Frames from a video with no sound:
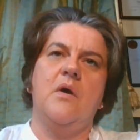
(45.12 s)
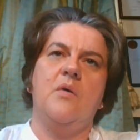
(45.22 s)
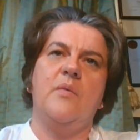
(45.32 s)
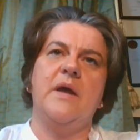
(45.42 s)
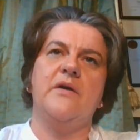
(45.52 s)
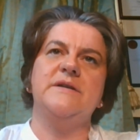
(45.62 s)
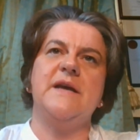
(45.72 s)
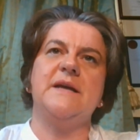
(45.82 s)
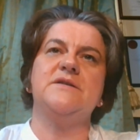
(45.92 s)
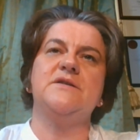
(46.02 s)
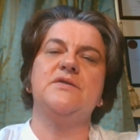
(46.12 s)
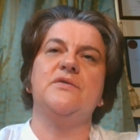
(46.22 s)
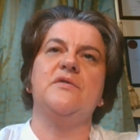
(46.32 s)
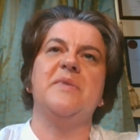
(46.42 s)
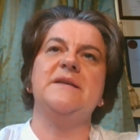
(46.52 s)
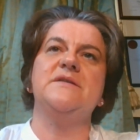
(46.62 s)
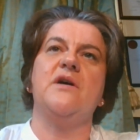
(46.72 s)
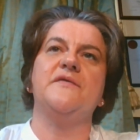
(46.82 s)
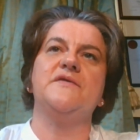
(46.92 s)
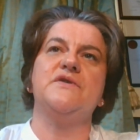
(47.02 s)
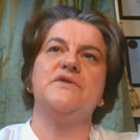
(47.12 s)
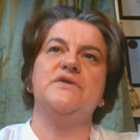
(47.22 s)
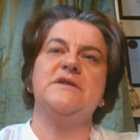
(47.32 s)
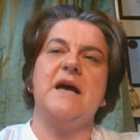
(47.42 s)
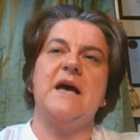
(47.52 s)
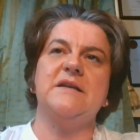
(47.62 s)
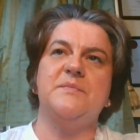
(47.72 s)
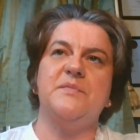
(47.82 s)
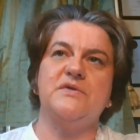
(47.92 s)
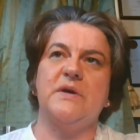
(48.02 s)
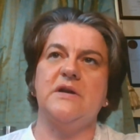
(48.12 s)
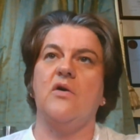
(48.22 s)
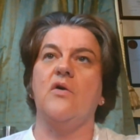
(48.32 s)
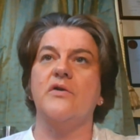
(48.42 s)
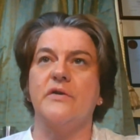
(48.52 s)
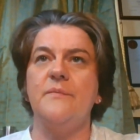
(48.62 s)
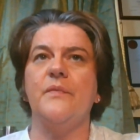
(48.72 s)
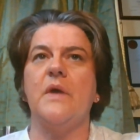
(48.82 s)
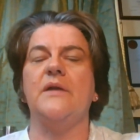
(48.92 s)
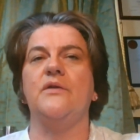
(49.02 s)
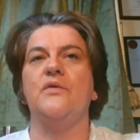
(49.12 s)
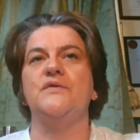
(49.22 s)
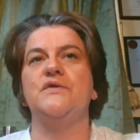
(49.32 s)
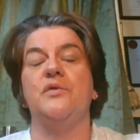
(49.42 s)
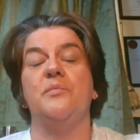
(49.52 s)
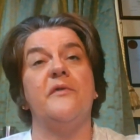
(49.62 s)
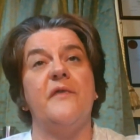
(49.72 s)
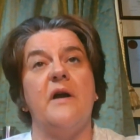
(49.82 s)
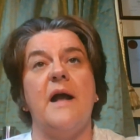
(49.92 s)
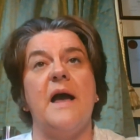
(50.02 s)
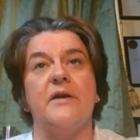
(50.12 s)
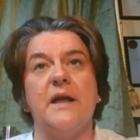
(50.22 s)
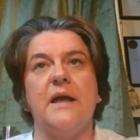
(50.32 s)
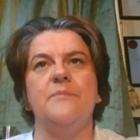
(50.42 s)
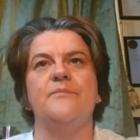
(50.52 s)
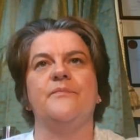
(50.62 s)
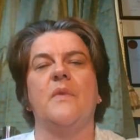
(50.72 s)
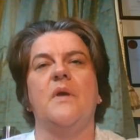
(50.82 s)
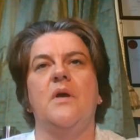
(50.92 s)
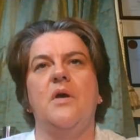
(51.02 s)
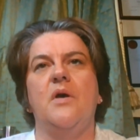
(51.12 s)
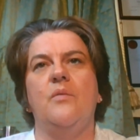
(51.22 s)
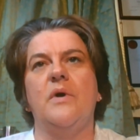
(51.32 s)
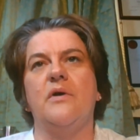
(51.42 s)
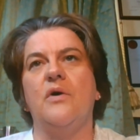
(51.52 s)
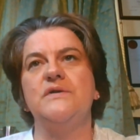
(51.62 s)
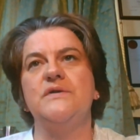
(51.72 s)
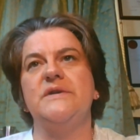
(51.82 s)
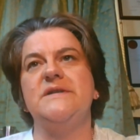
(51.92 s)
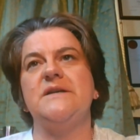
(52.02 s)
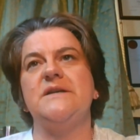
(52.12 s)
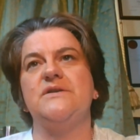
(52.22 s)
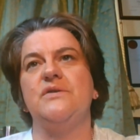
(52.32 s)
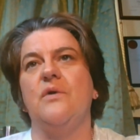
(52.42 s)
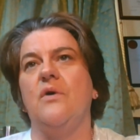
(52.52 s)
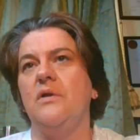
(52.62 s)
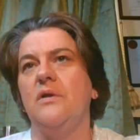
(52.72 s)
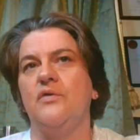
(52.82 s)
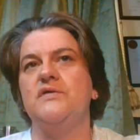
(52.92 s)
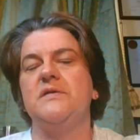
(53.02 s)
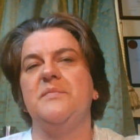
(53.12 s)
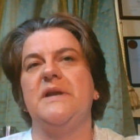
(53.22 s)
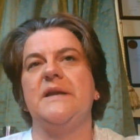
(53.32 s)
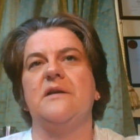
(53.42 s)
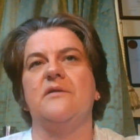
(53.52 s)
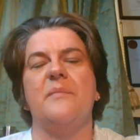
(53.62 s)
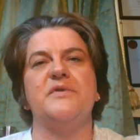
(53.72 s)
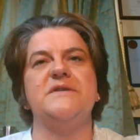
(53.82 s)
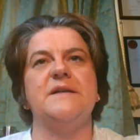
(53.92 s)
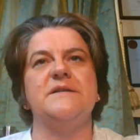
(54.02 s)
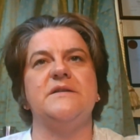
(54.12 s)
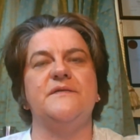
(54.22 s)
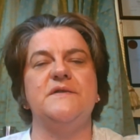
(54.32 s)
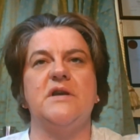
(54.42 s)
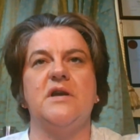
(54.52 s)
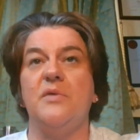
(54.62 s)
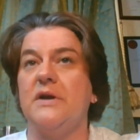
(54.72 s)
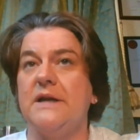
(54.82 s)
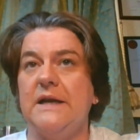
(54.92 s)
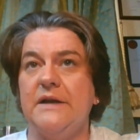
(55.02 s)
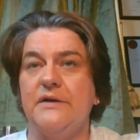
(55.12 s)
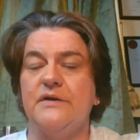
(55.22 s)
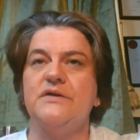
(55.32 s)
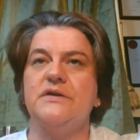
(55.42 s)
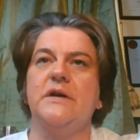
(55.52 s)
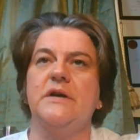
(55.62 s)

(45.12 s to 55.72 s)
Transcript: We are indebted to the police officers who stand between order and those who prefer anarchy. We are also indebted to all those political representatives, community leaders,